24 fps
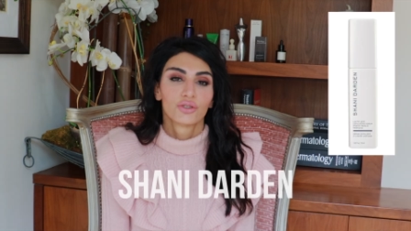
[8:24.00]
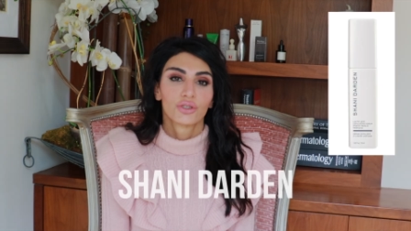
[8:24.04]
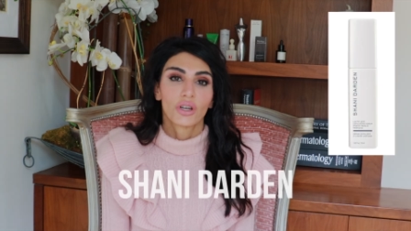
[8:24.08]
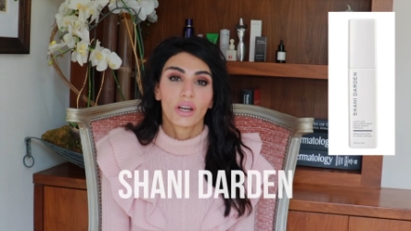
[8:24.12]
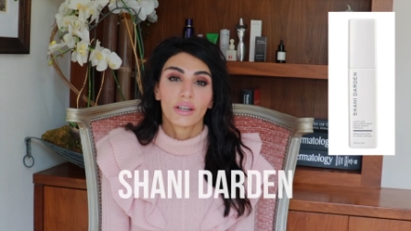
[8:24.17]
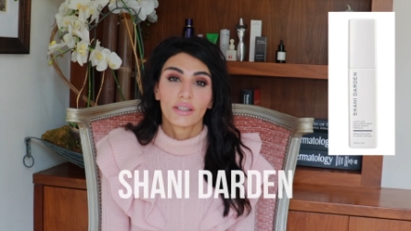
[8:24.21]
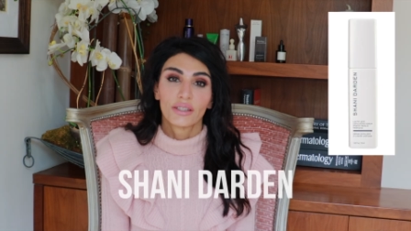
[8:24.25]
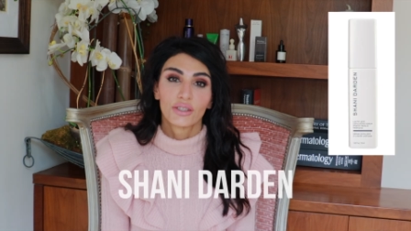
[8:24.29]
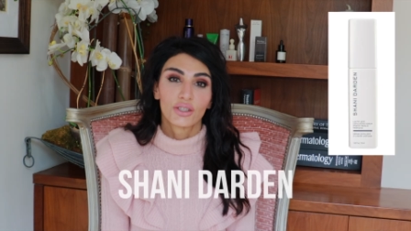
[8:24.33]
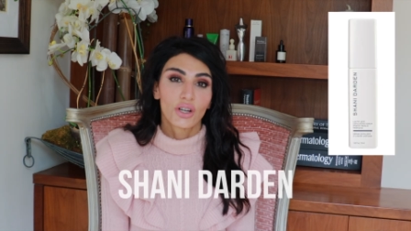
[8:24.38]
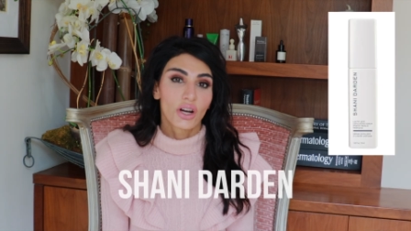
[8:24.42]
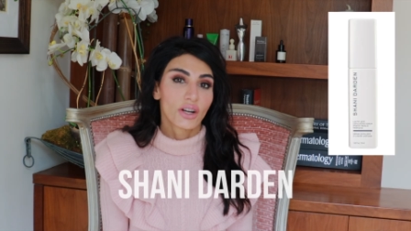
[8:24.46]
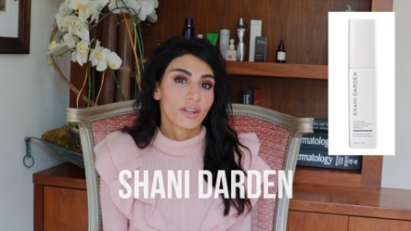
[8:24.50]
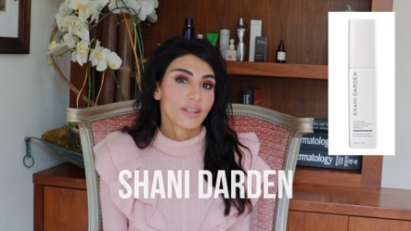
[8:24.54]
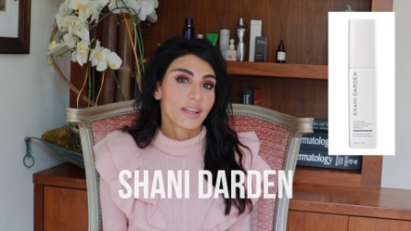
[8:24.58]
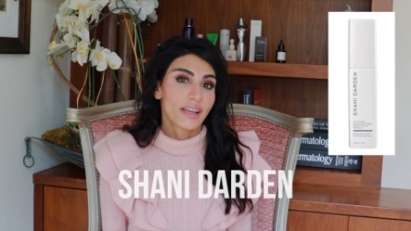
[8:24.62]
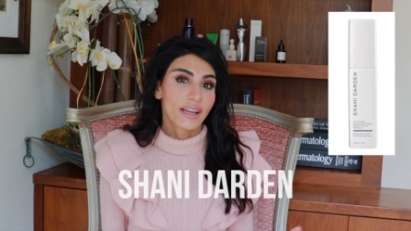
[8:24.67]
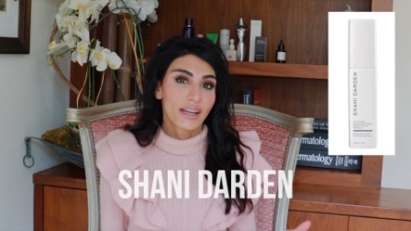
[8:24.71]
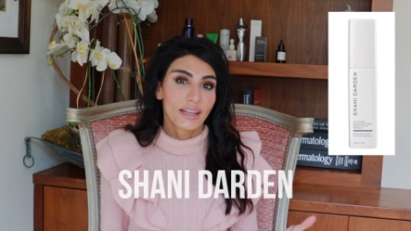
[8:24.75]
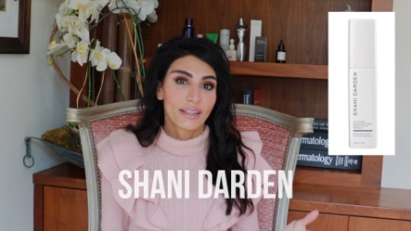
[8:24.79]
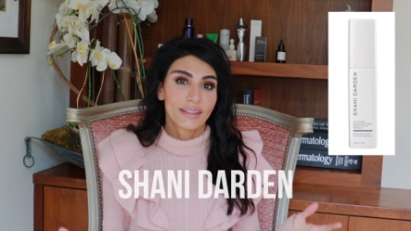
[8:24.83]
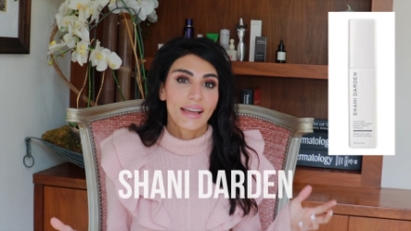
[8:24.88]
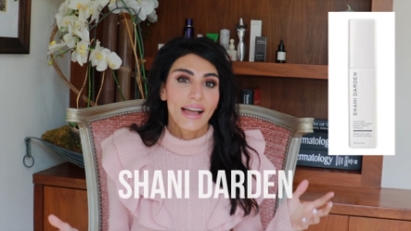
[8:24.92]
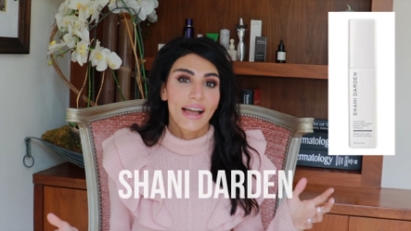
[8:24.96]
Shani
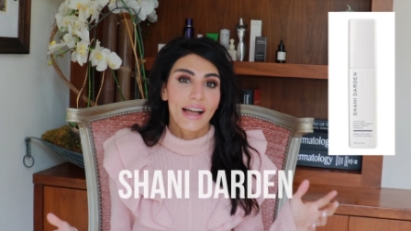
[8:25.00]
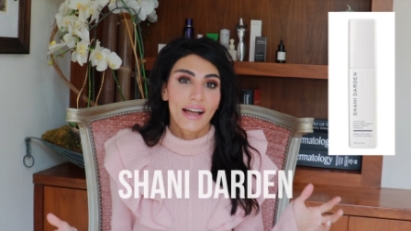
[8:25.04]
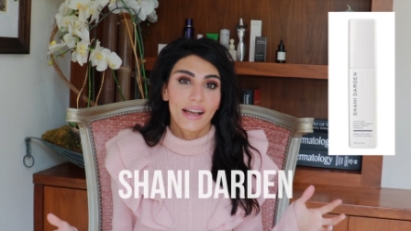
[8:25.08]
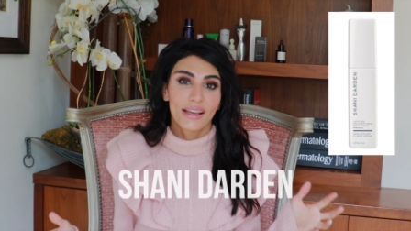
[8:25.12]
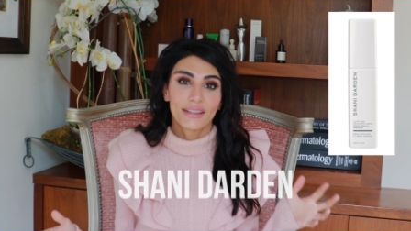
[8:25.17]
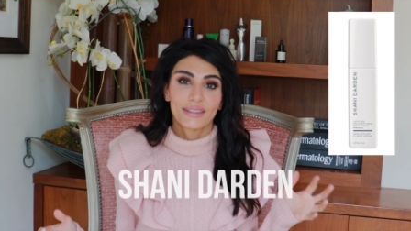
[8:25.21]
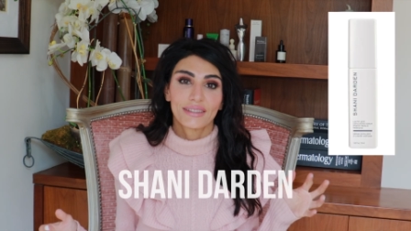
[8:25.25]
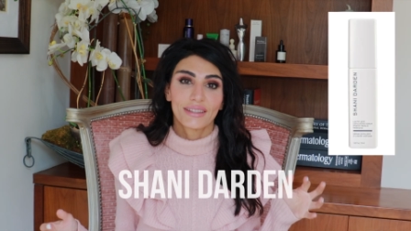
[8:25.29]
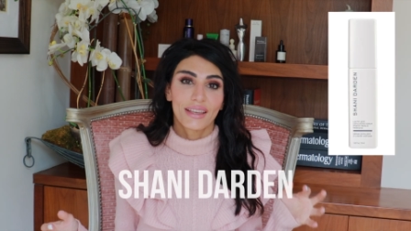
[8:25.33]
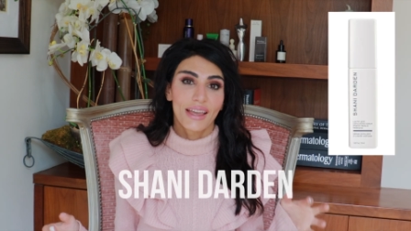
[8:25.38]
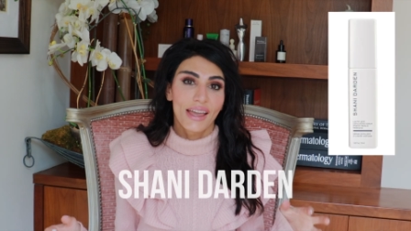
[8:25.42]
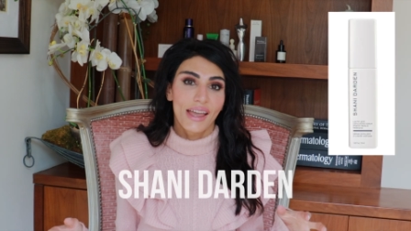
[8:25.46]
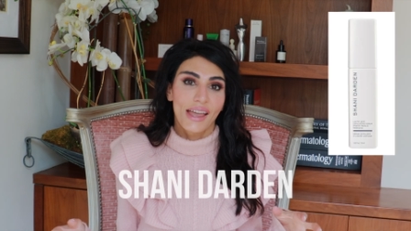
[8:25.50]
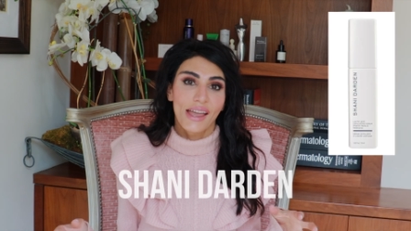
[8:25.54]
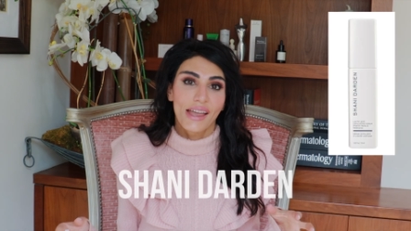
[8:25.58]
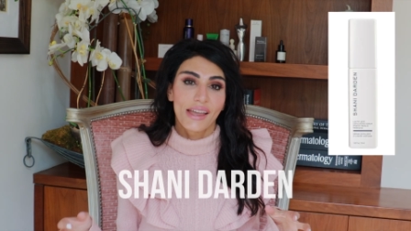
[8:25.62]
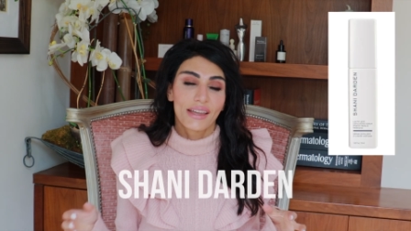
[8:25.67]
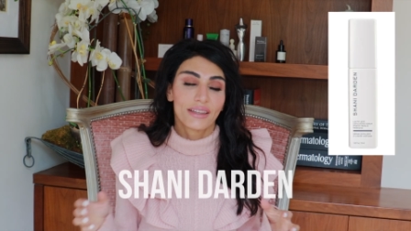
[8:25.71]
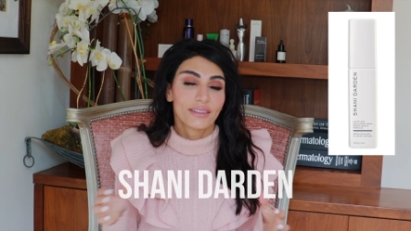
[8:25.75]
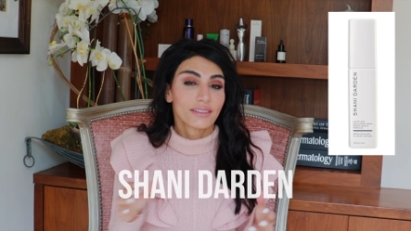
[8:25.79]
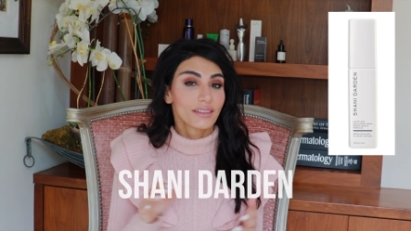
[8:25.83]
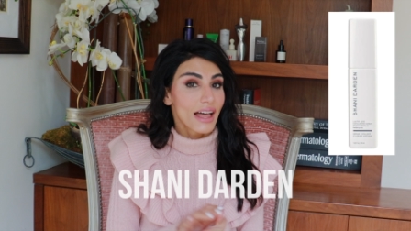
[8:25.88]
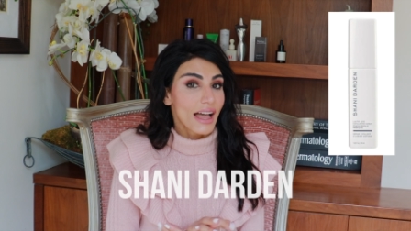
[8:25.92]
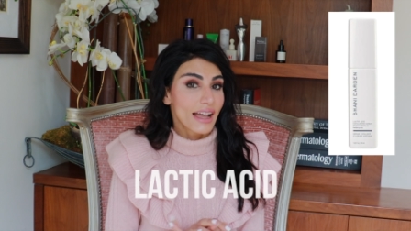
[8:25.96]
Darden has
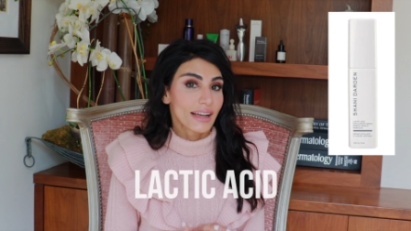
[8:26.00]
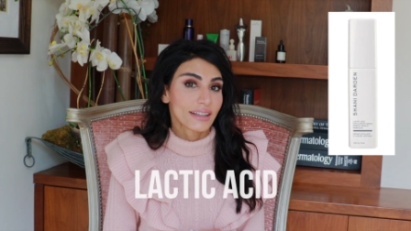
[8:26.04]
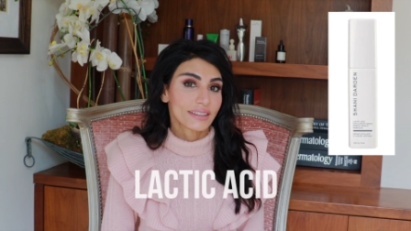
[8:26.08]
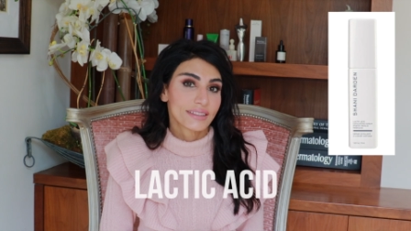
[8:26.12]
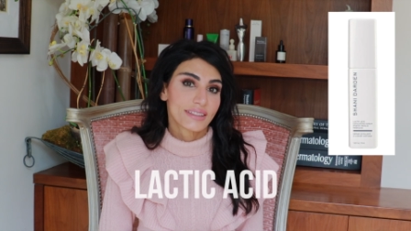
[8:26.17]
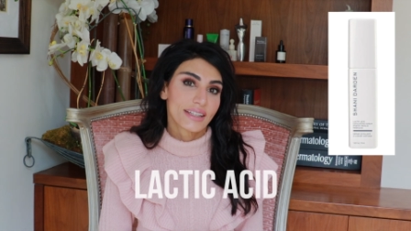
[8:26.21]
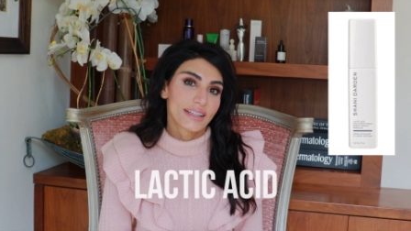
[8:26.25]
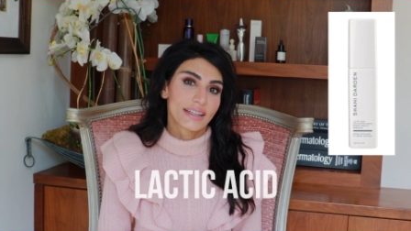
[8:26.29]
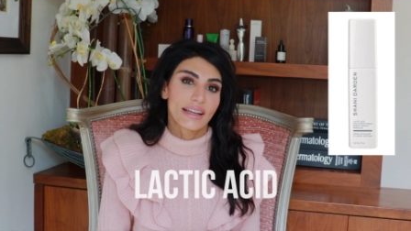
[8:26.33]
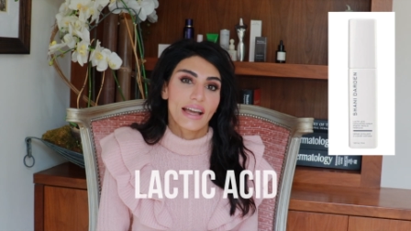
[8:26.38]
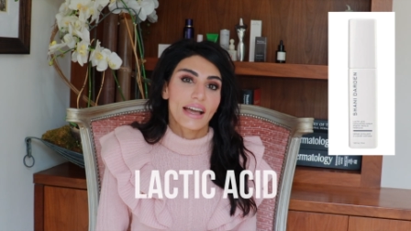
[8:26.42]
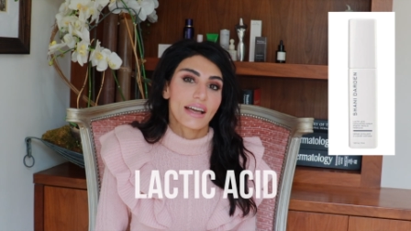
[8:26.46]
a lactic